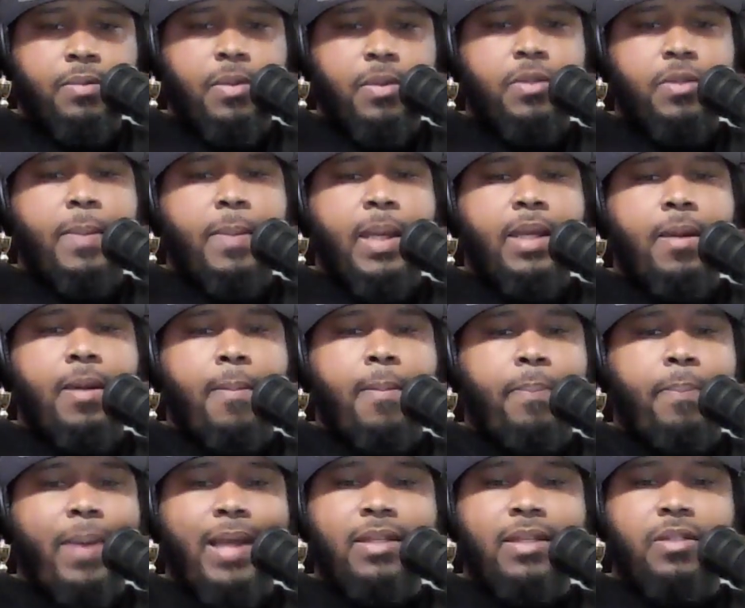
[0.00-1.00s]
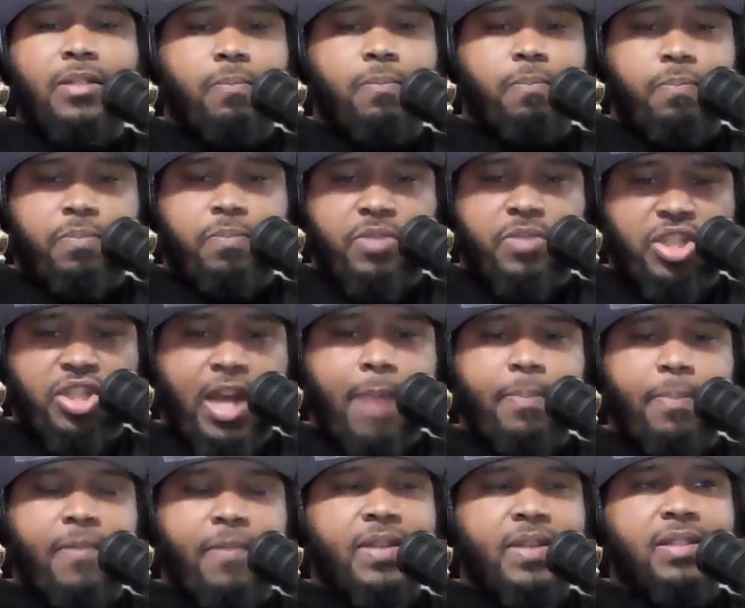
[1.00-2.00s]
Supposed to be in the best
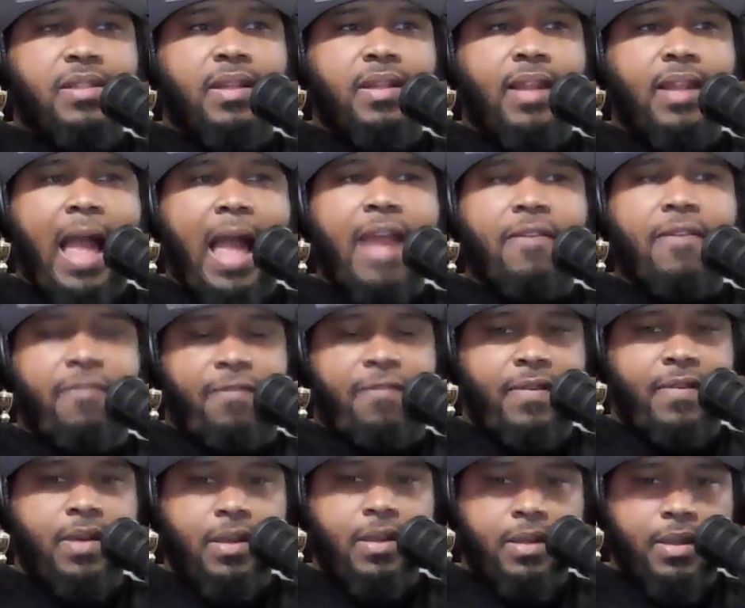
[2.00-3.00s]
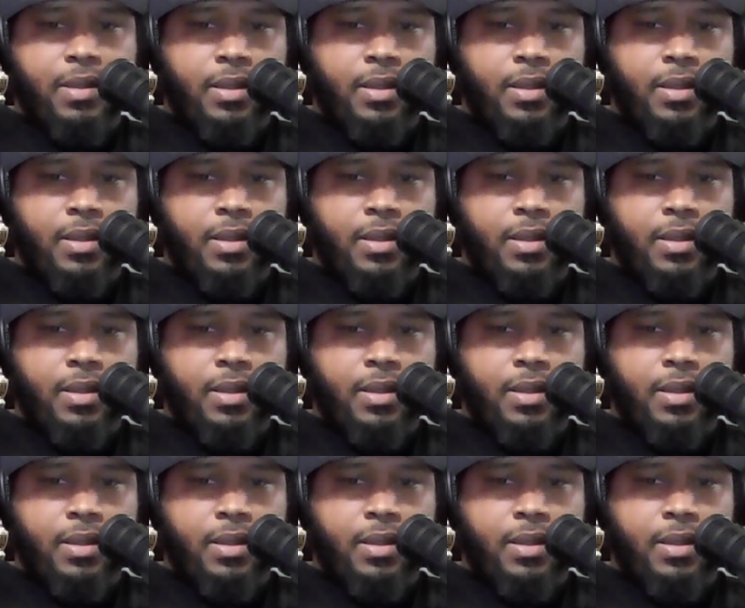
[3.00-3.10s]
shape of his life.